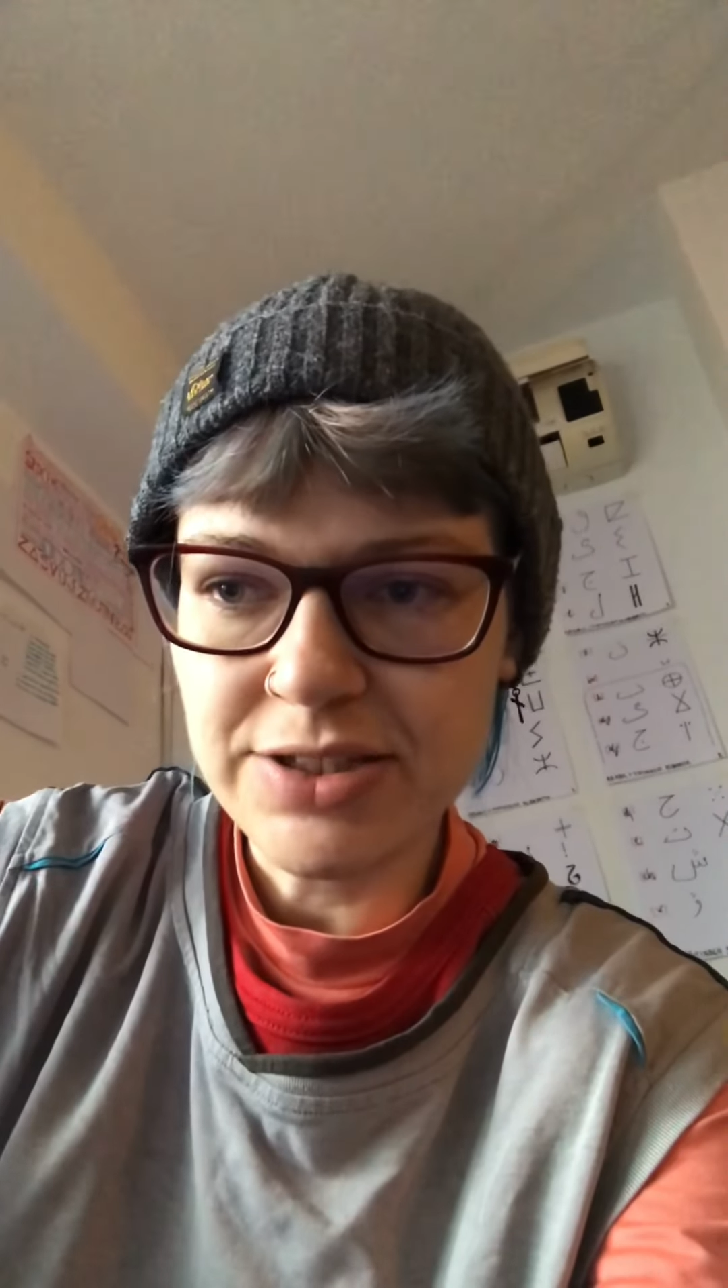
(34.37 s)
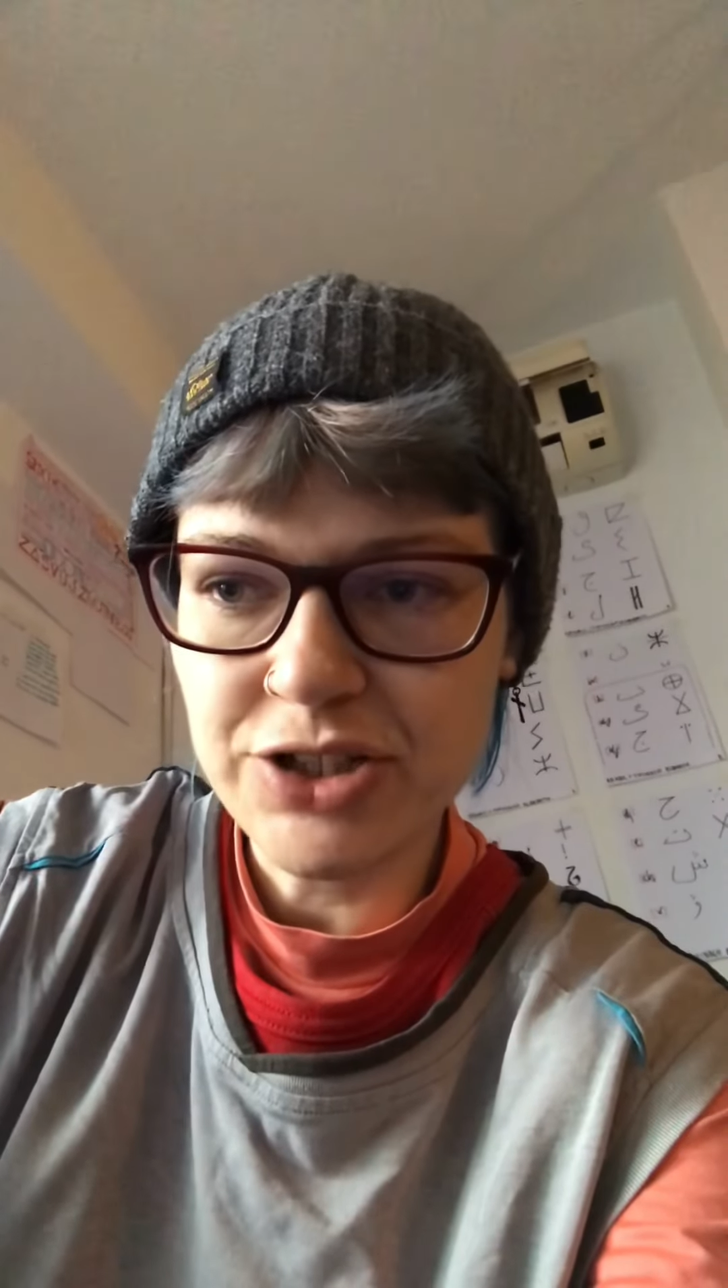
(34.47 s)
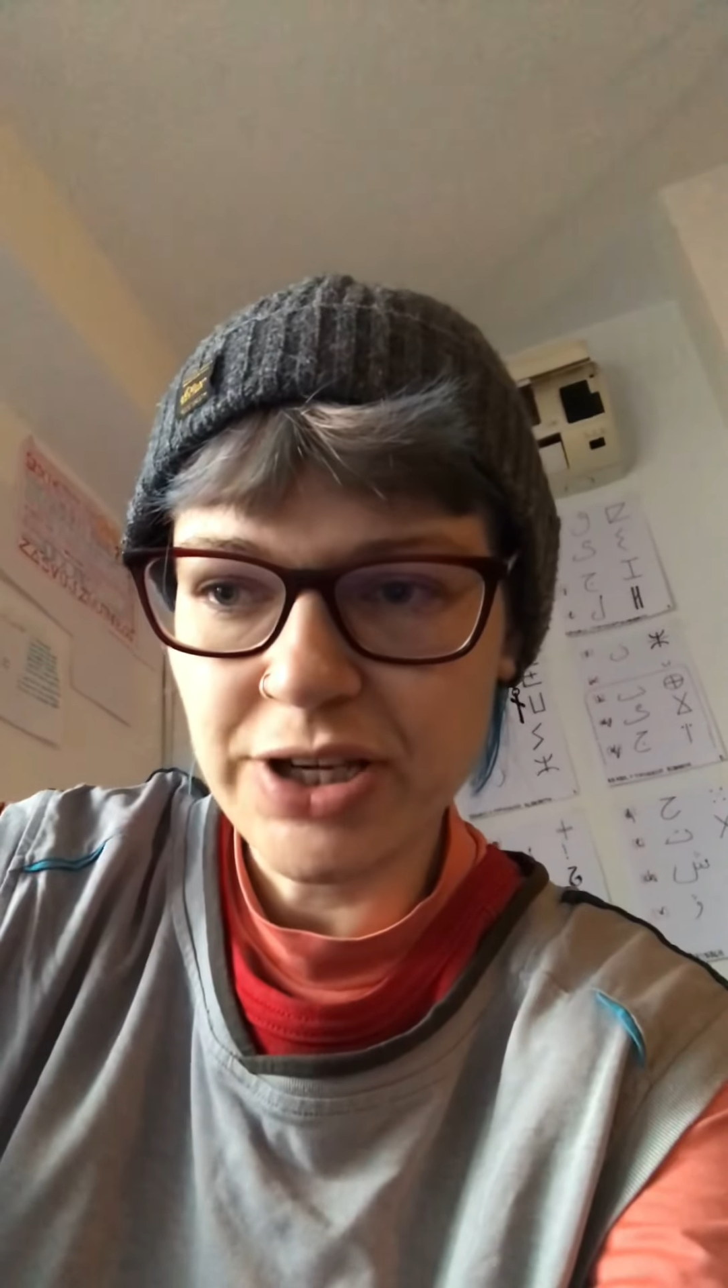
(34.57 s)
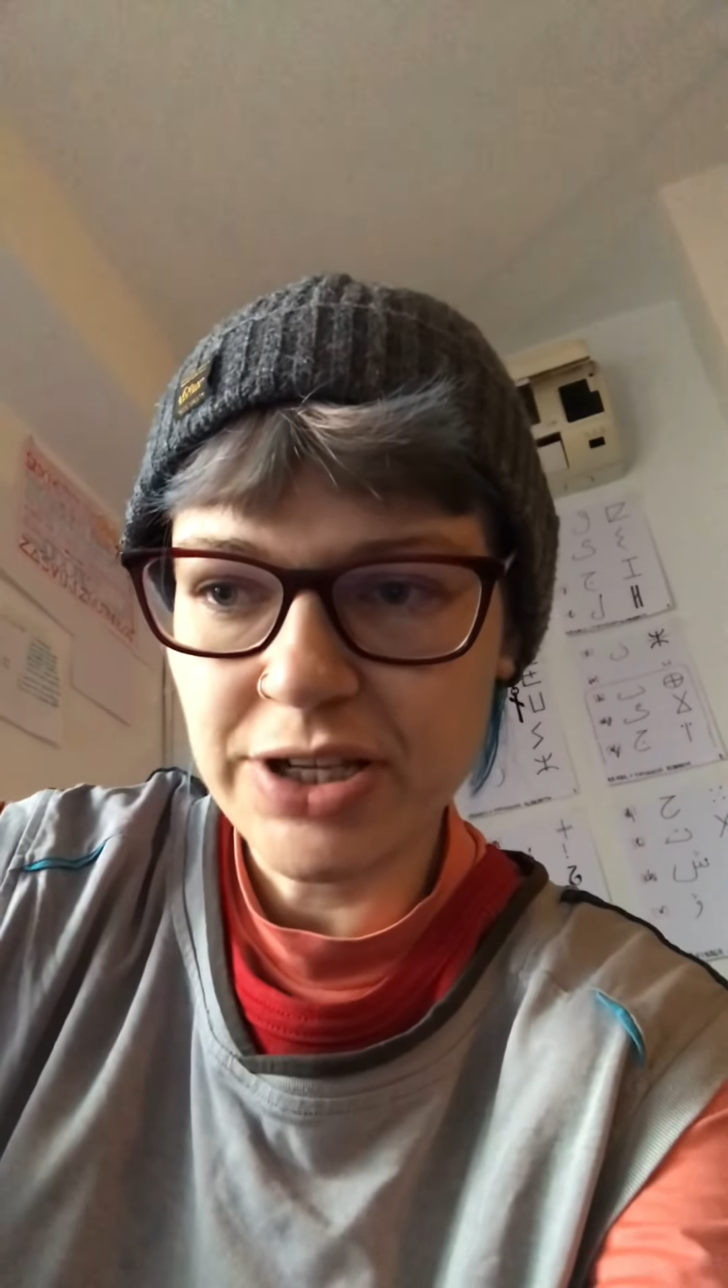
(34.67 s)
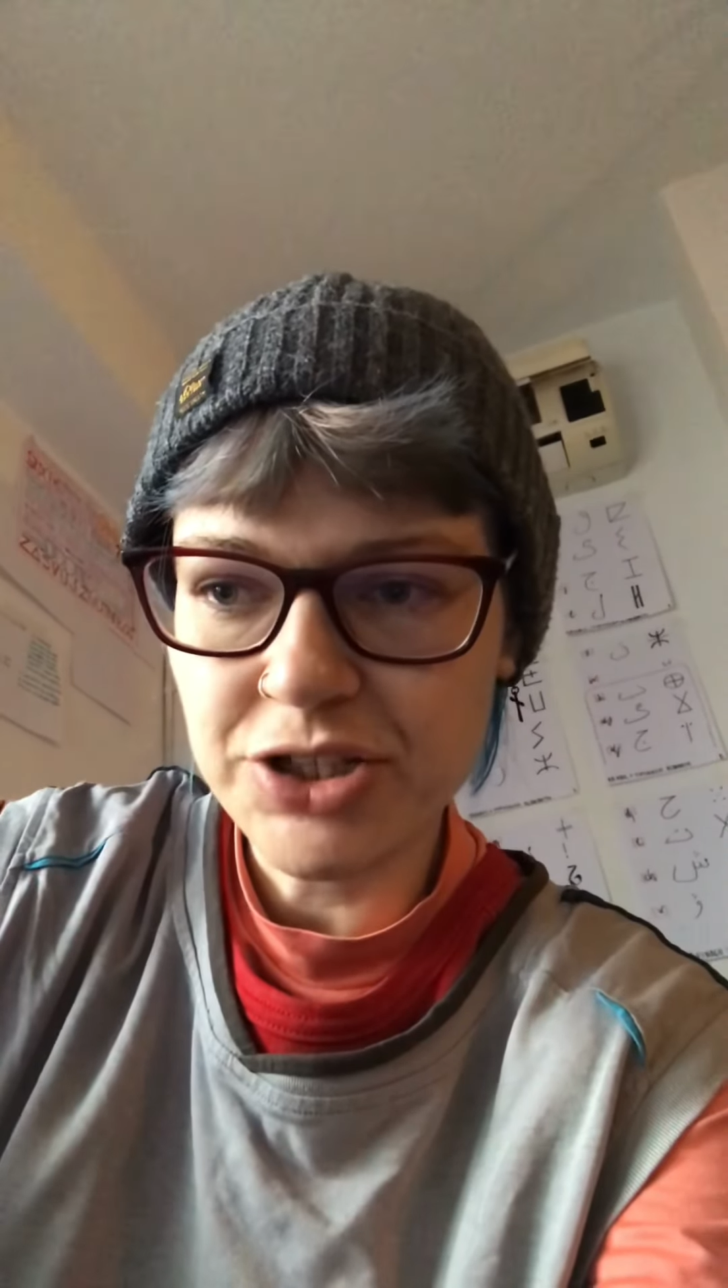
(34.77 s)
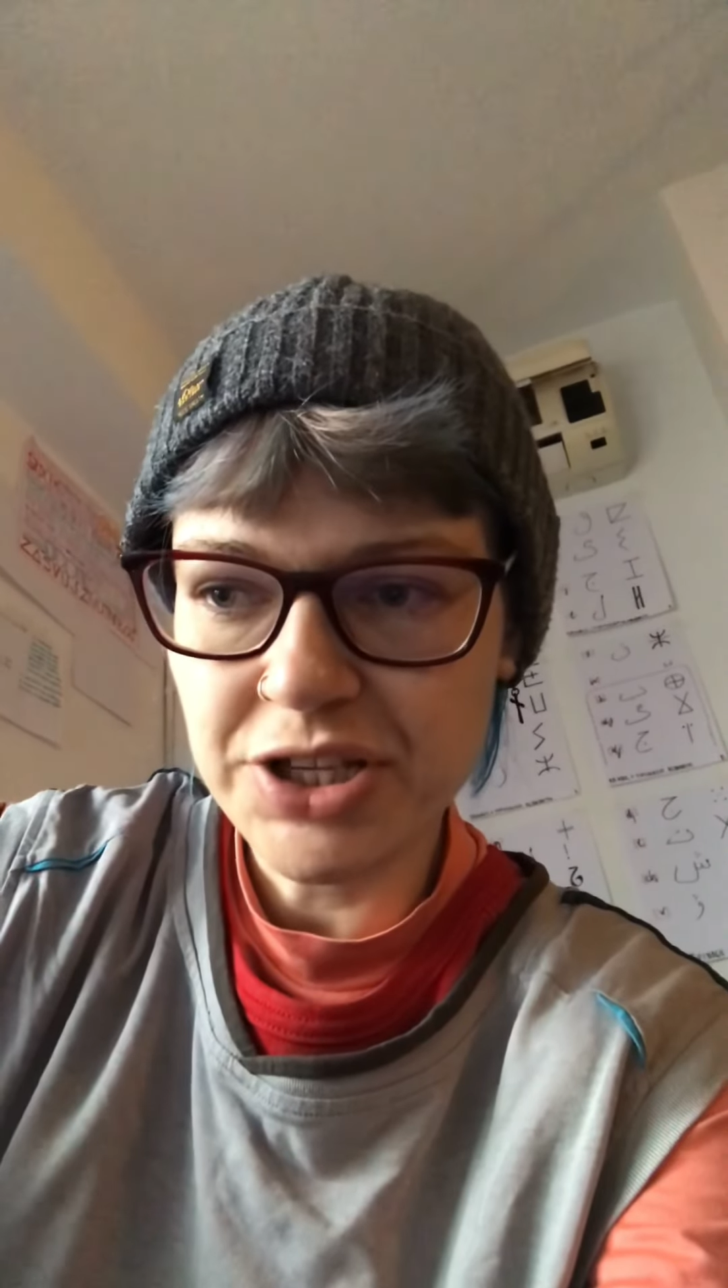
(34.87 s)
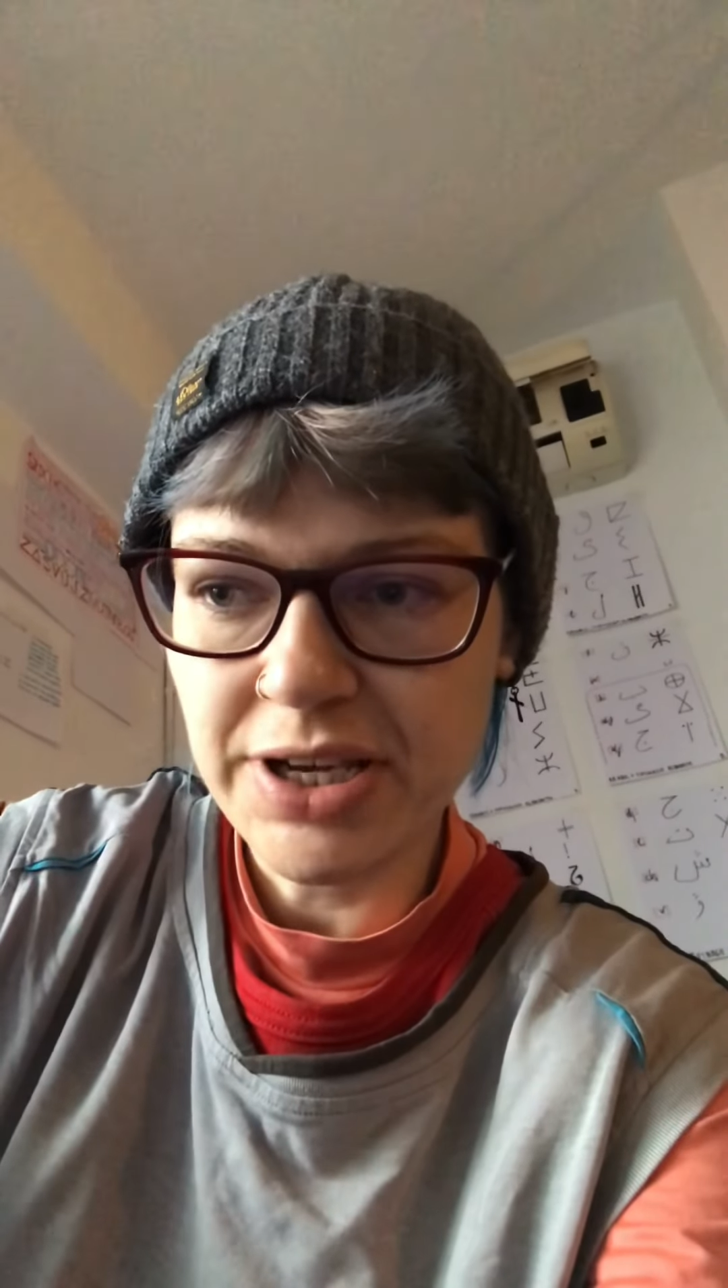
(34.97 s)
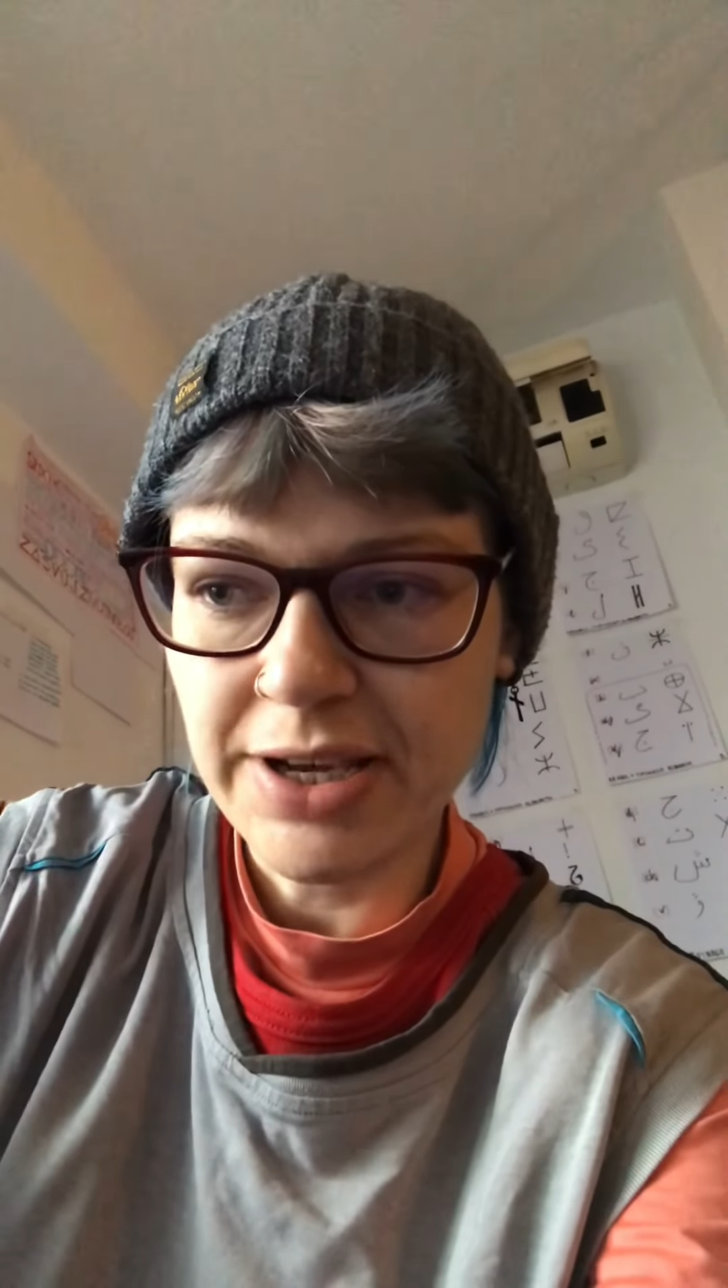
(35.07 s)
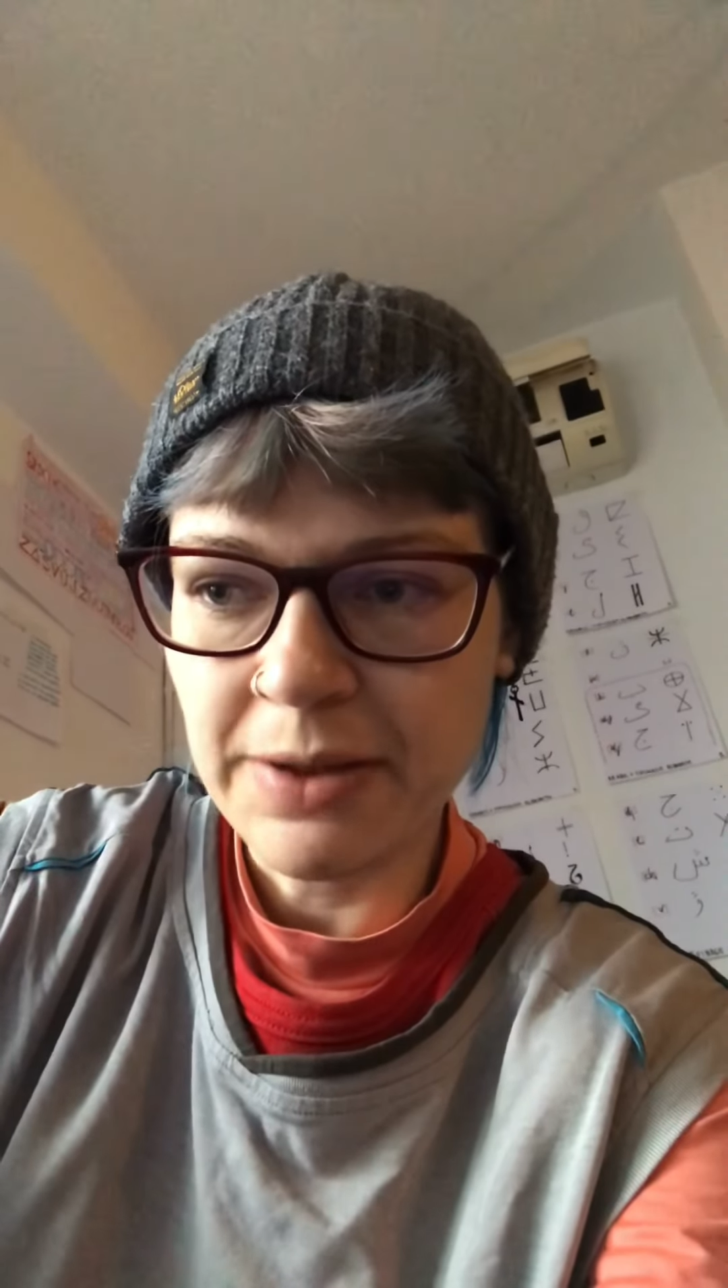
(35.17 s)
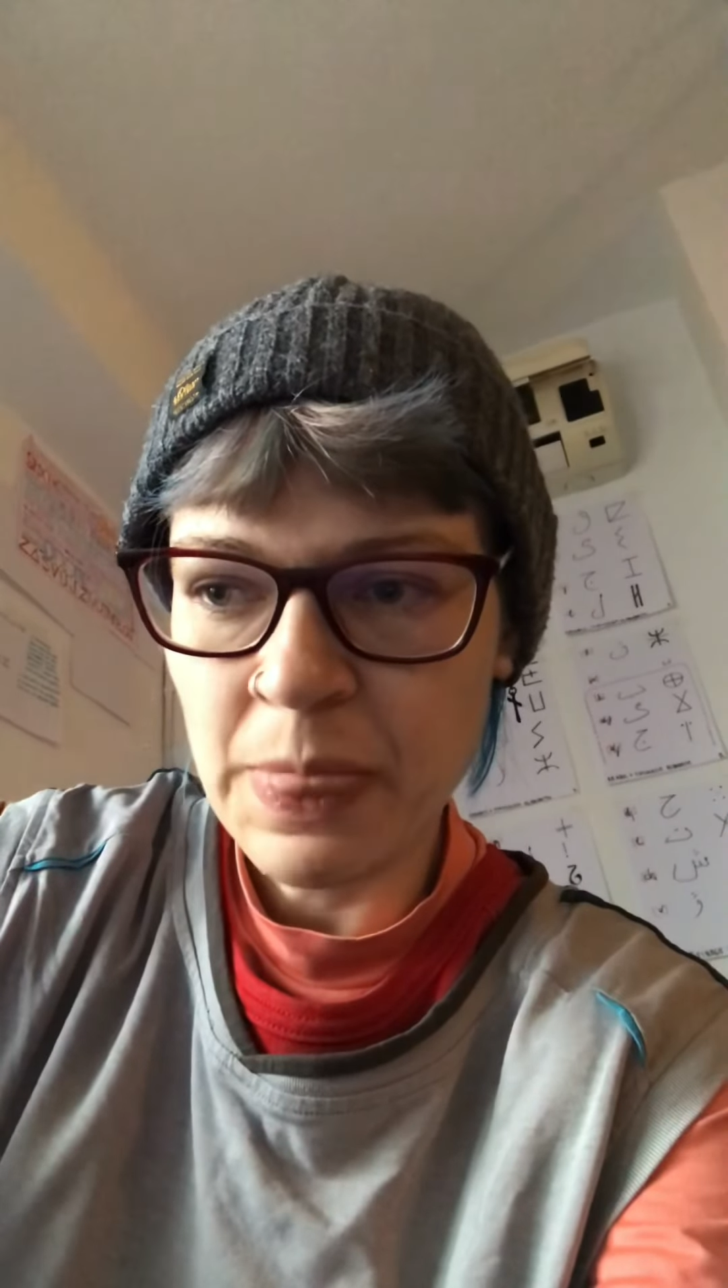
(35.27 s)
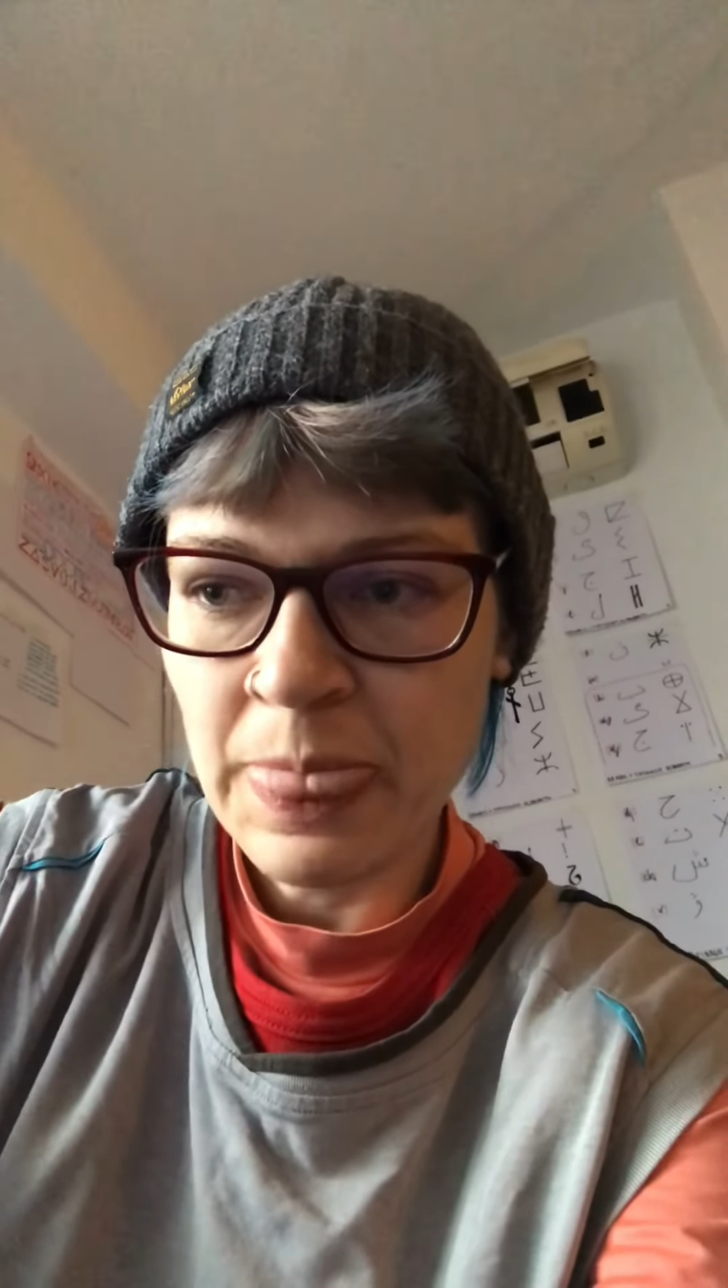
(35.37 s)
changing.